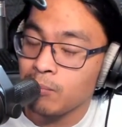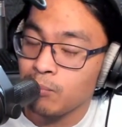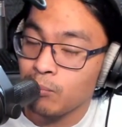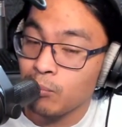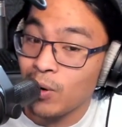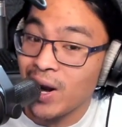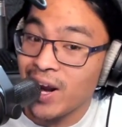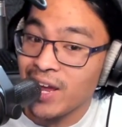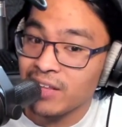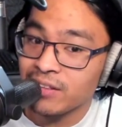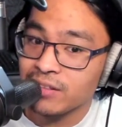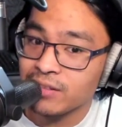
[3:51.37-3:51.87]

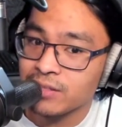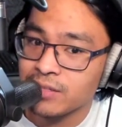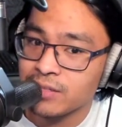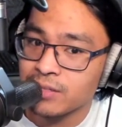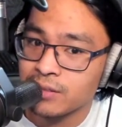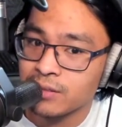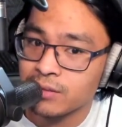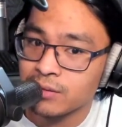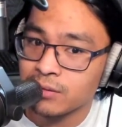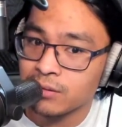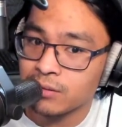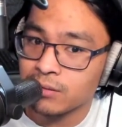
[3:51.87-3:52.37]

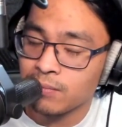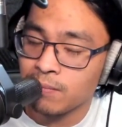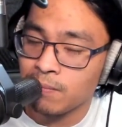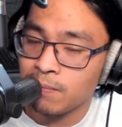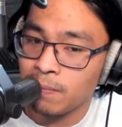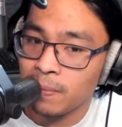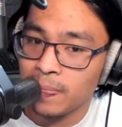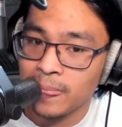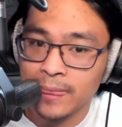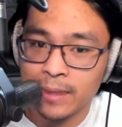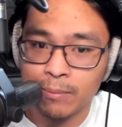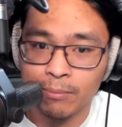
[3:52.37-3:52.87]
breaths.
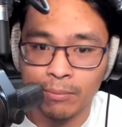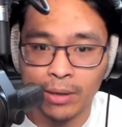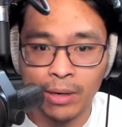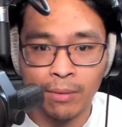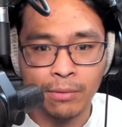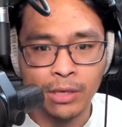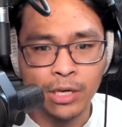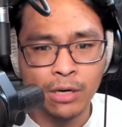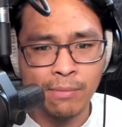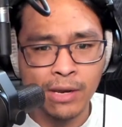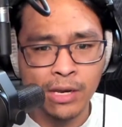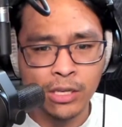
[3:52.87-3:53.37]
But I'm
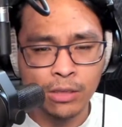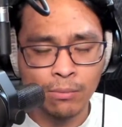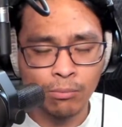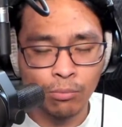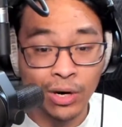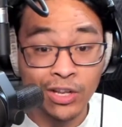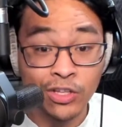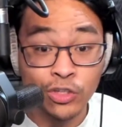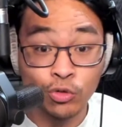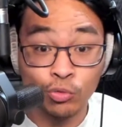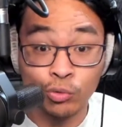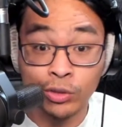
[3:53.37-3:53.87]
going to make the
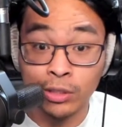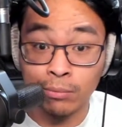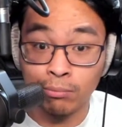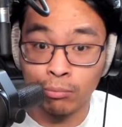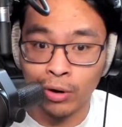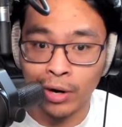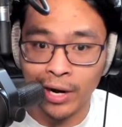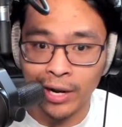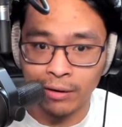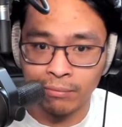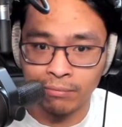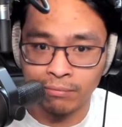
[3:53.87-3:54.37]
breaths really
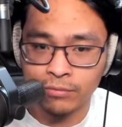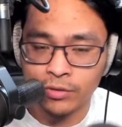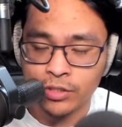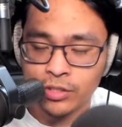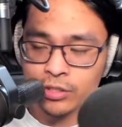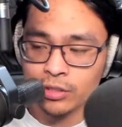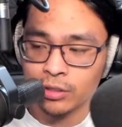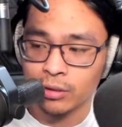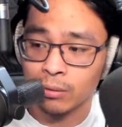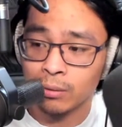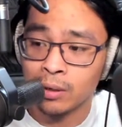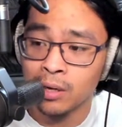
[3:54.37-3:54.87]
bright.
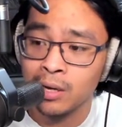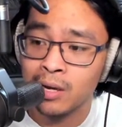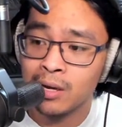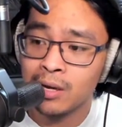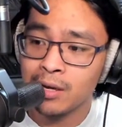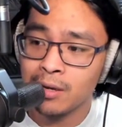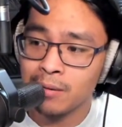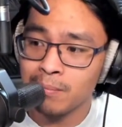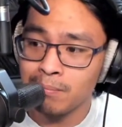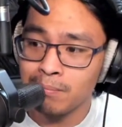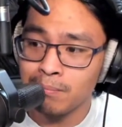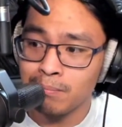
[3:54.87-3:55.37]
So
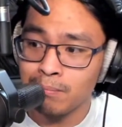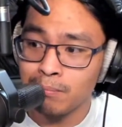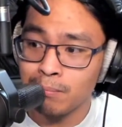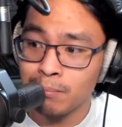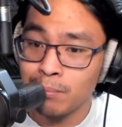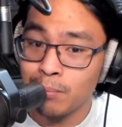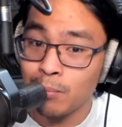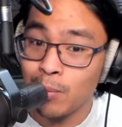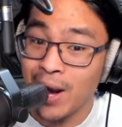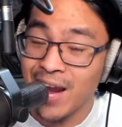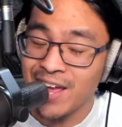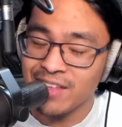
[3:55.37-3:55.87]

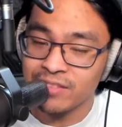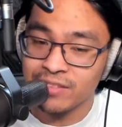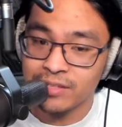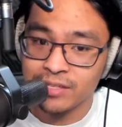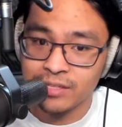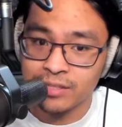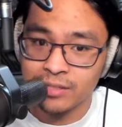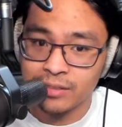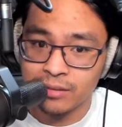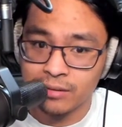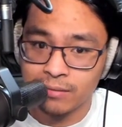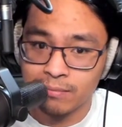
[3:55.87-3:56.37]

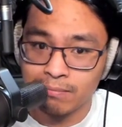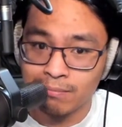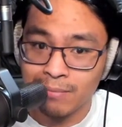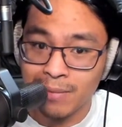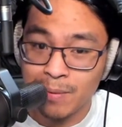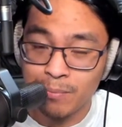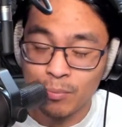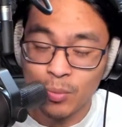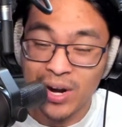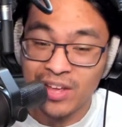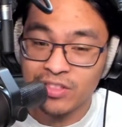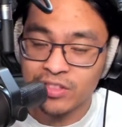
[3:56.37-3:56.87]
breaths. My
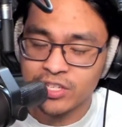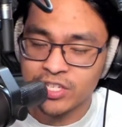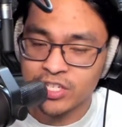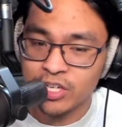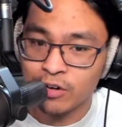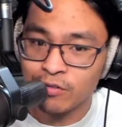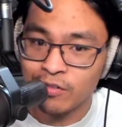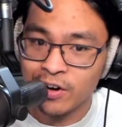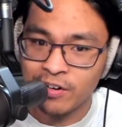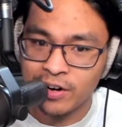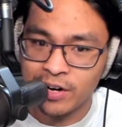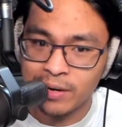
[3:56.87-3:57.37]
breaths
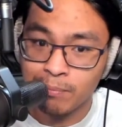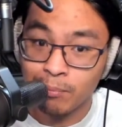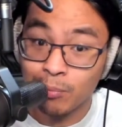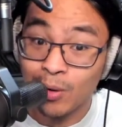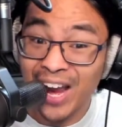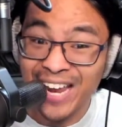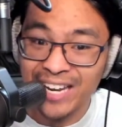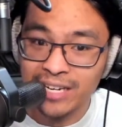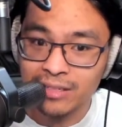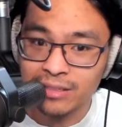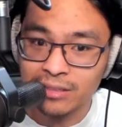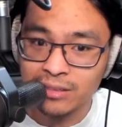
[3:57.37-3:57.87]
are very
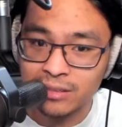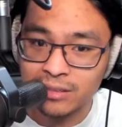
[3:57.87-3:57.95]
bright.